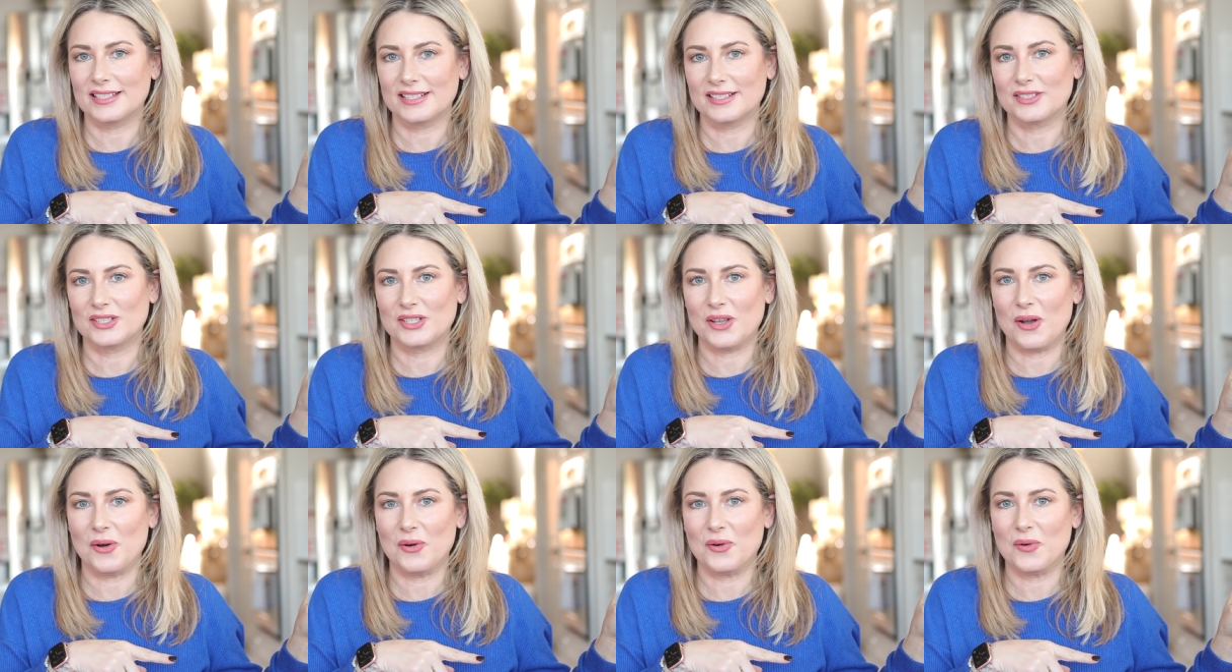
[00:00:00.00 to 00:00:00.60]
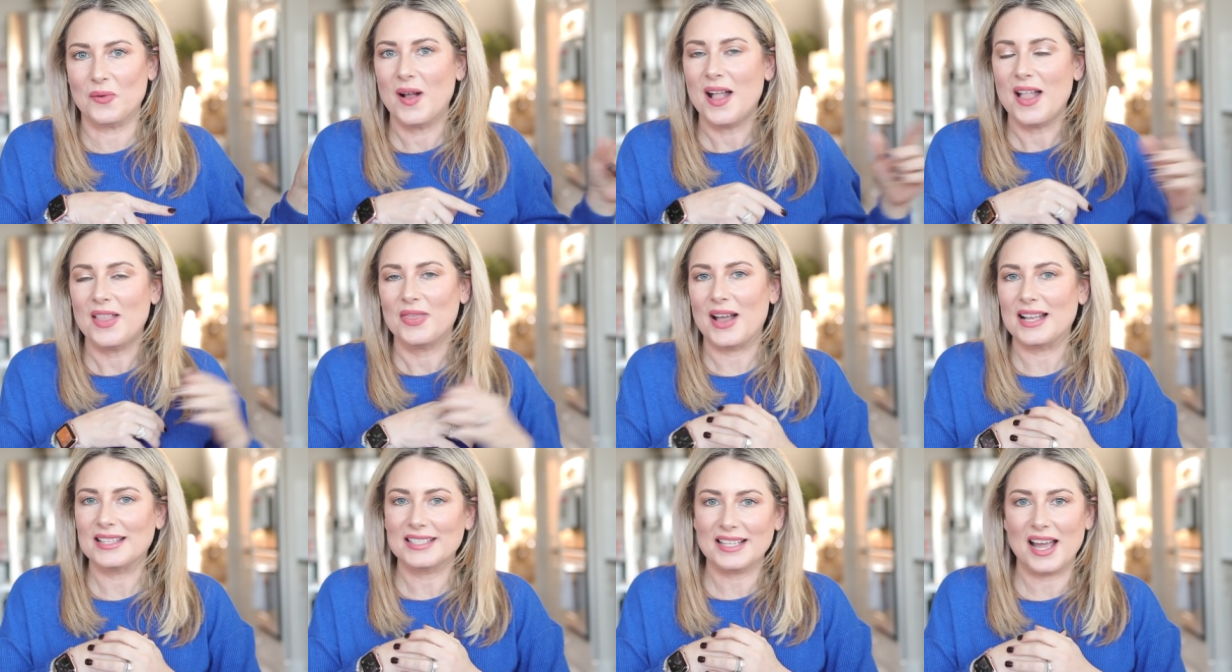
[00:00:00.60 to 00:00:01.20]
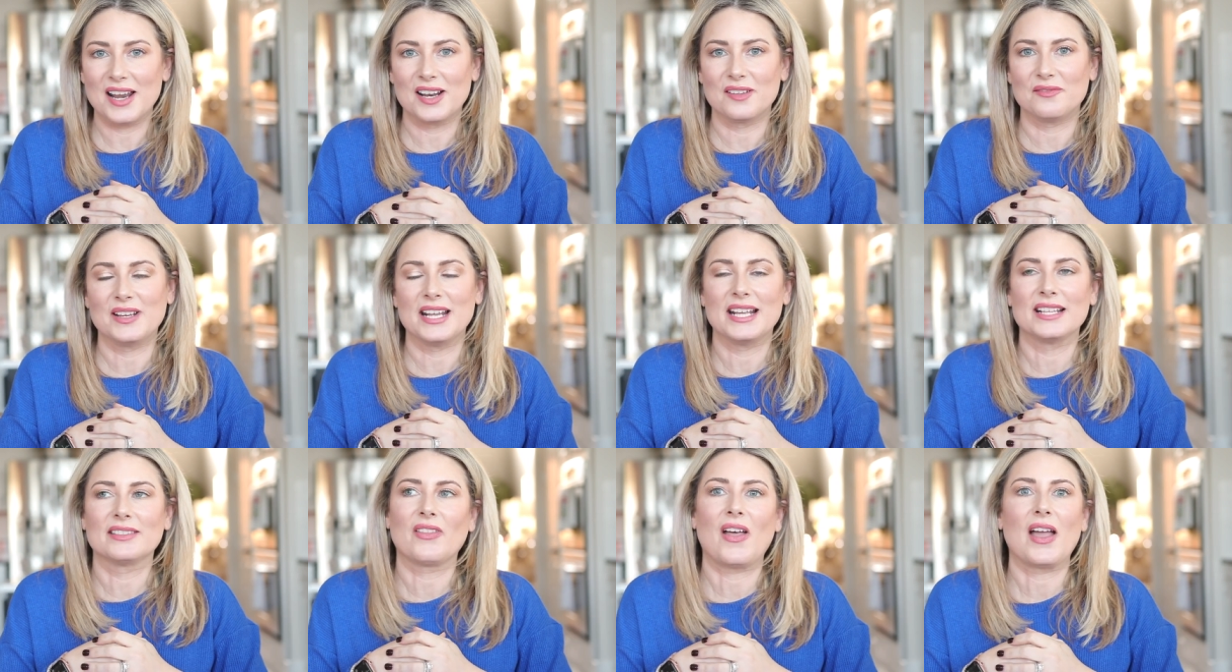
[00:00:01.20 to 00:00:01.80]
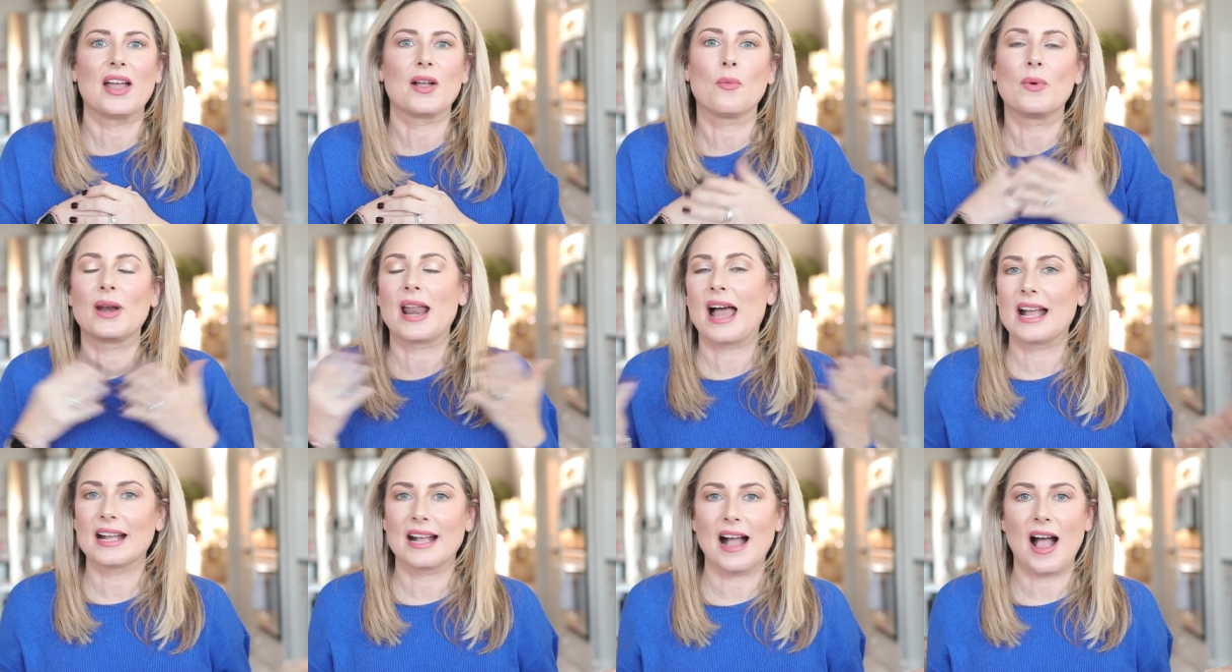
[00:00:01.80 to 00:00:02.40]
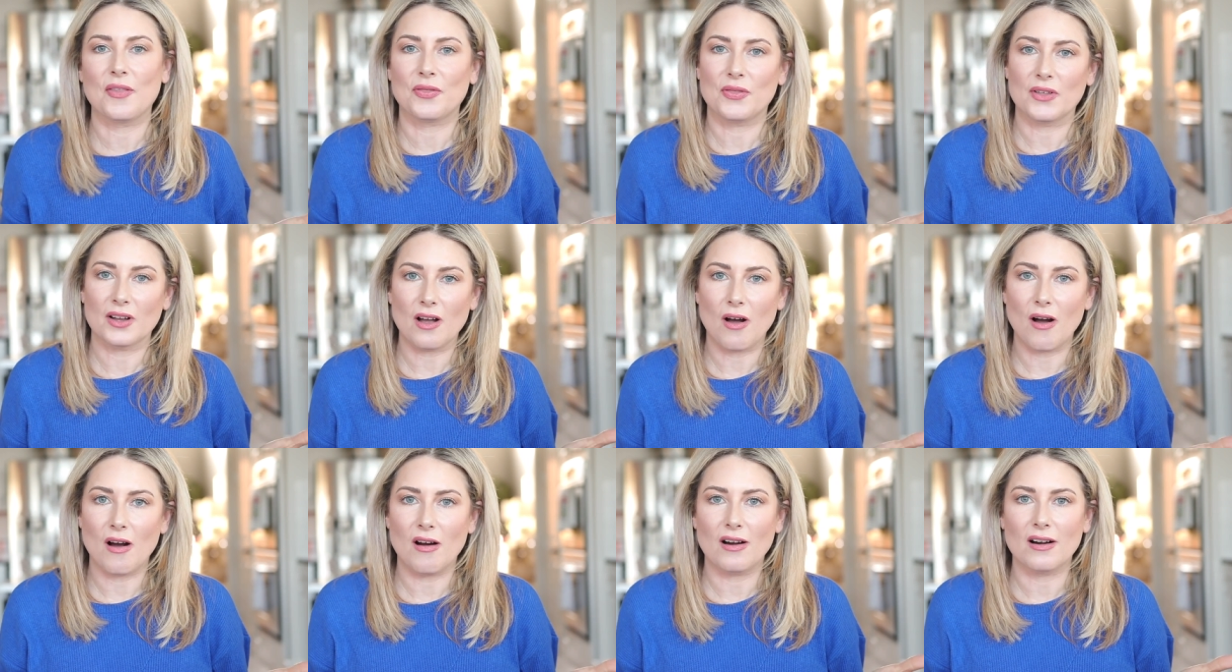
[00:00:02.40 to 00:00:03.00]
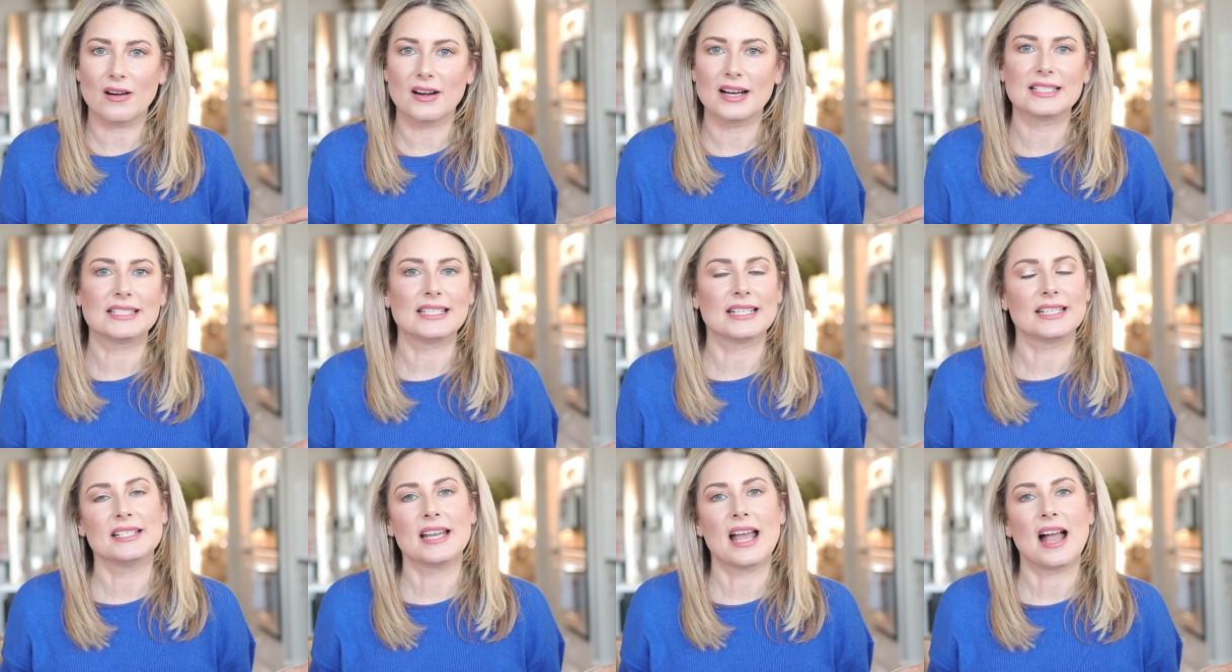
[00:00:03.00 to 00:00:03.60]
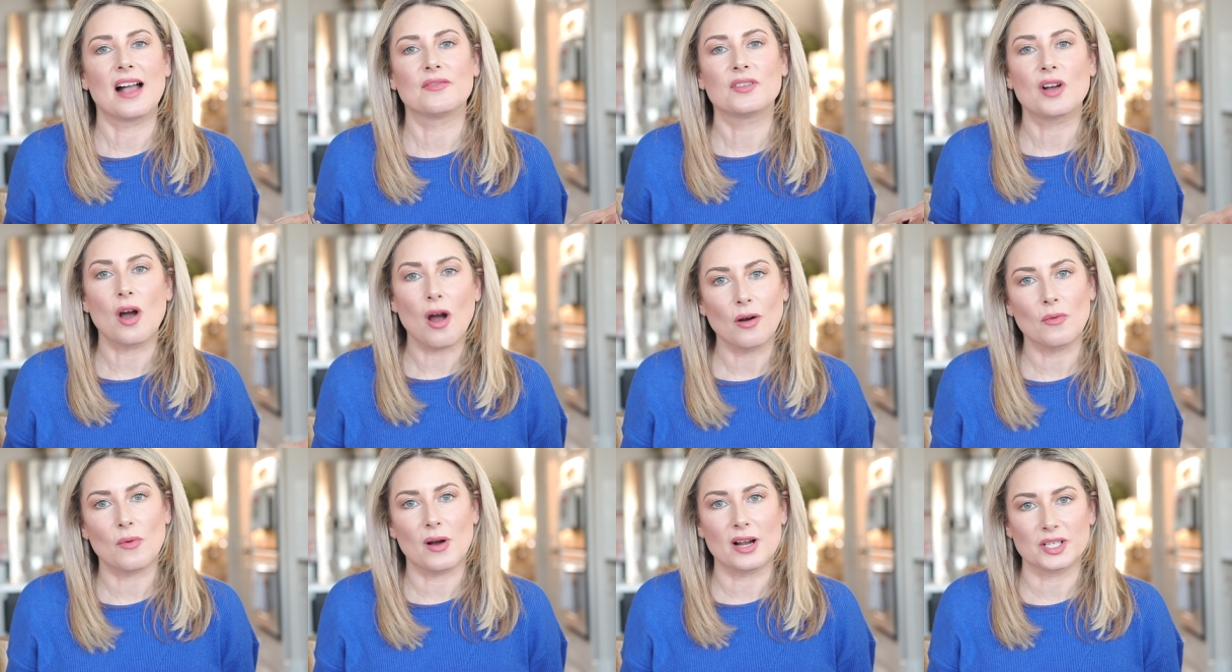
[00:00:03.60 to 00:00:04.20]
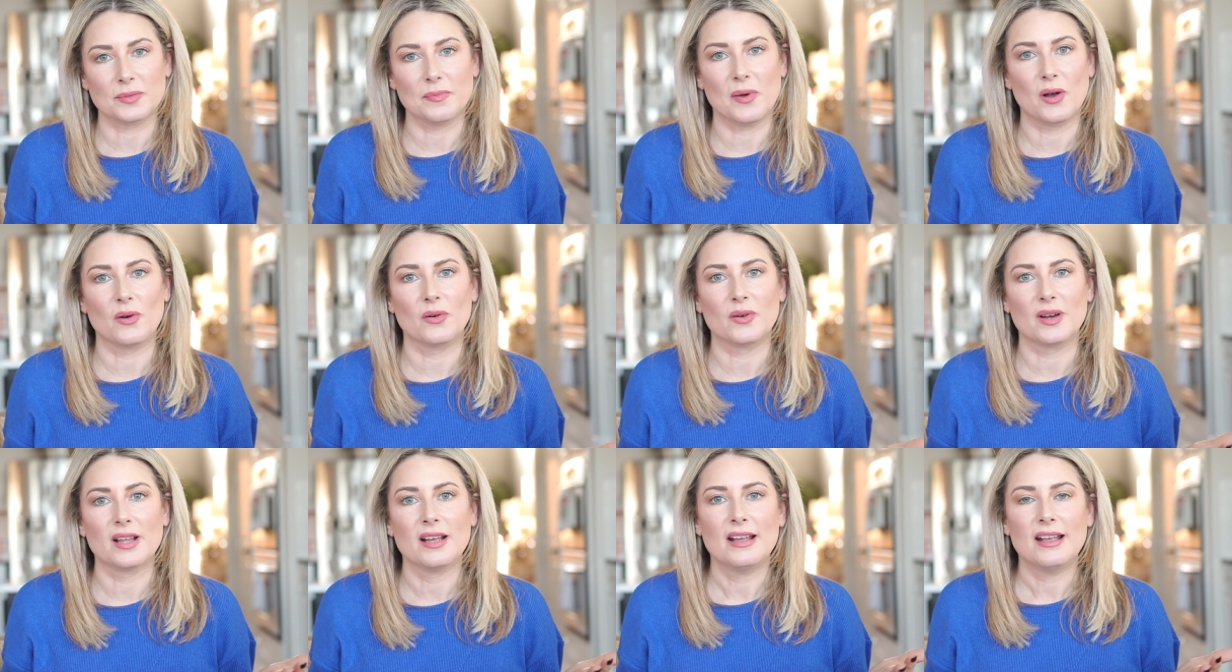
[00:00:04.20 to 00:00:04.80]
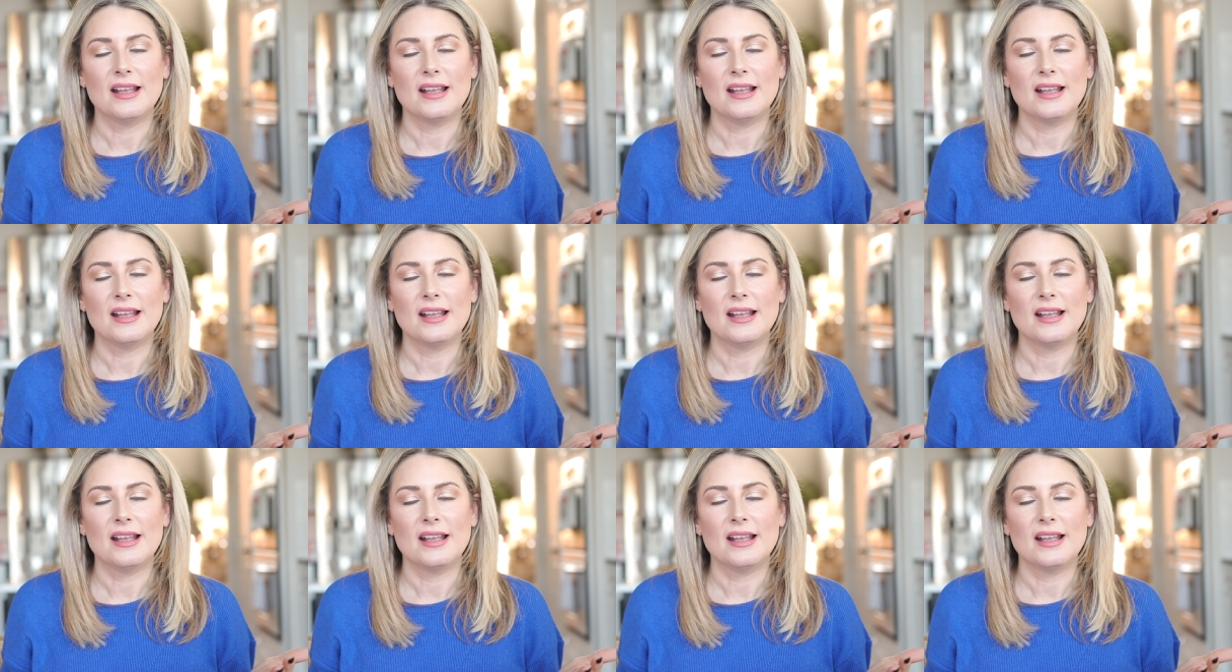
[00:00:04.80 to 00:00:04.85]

So that's kind of neat. Like when I got the car, it didn't have car wash mode